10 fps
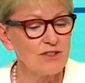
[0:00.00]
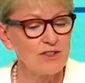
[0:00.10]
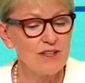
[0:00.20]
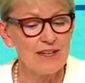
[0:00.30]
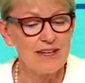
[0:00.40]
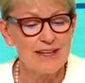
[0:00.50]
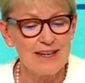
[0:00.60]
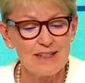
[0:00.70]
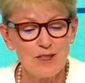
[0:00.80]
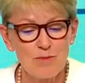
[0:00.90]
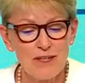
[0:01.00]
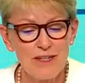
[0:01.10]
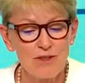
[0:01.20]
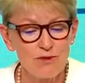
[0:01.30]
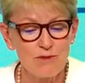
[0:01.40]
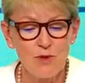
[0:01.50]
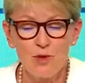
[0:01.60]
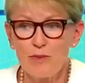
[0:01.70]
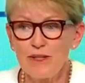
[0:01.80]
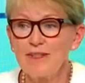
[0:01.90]
and speak to the moment
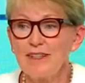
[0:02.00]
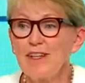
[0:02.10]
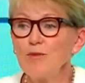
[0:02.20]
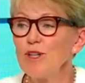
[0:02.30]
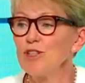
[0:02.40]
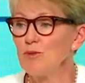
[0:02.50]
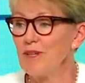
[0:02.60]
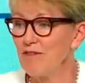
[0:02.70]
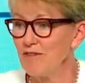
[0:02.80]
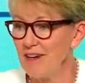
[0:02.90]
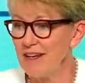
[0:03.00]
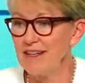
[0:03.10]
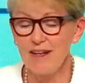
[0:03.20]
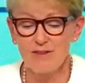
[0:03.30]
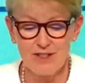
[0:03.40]
in which we find ourselves.